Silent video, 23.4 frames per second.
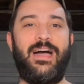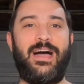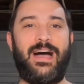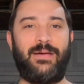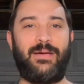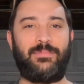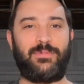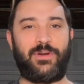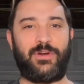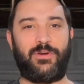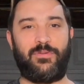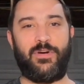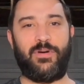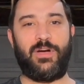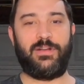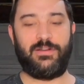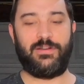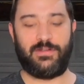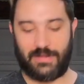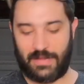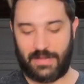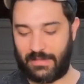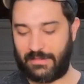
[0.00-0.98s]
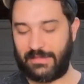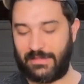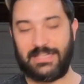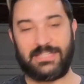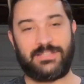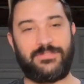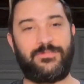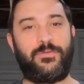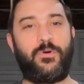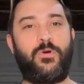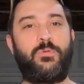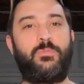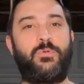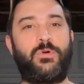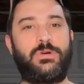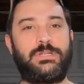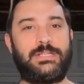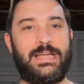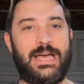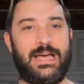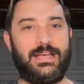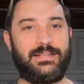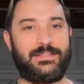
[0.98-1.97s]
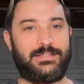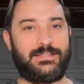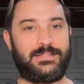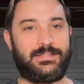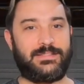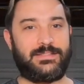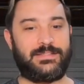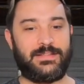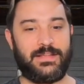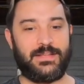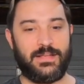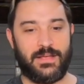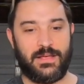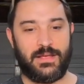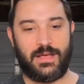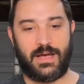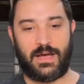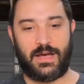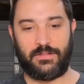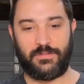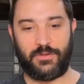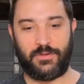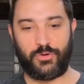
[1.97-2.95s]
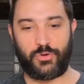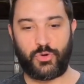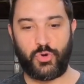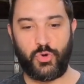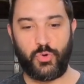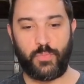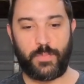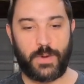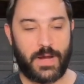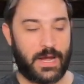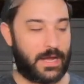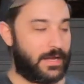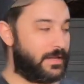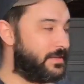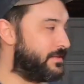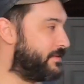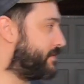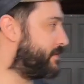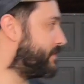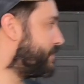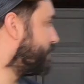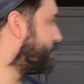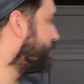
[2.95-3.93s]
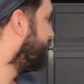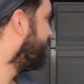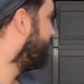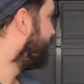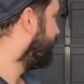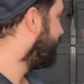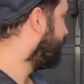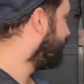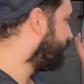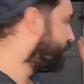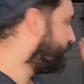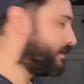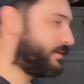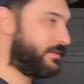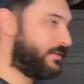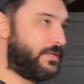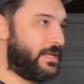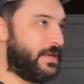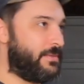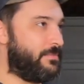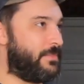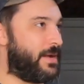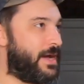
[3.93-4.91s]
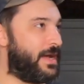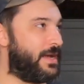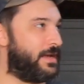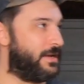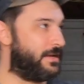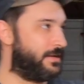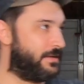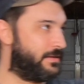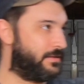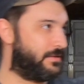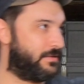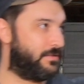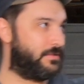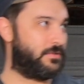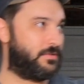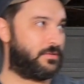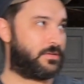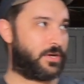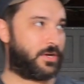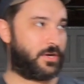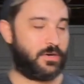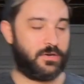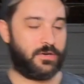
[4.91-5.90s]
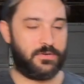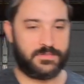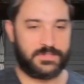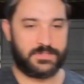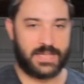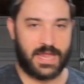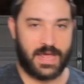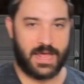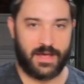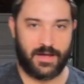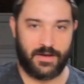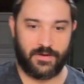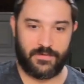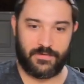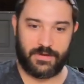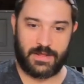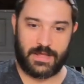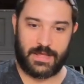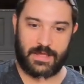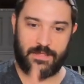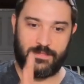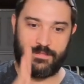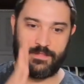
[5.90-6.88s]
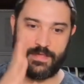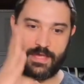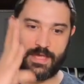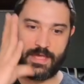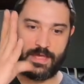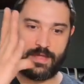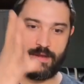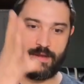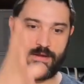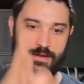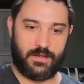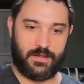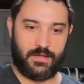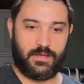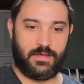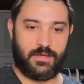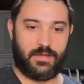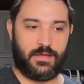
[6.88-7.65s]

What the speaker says: I'm going to run at least 4 more tests on little coupons, get my curves down, and then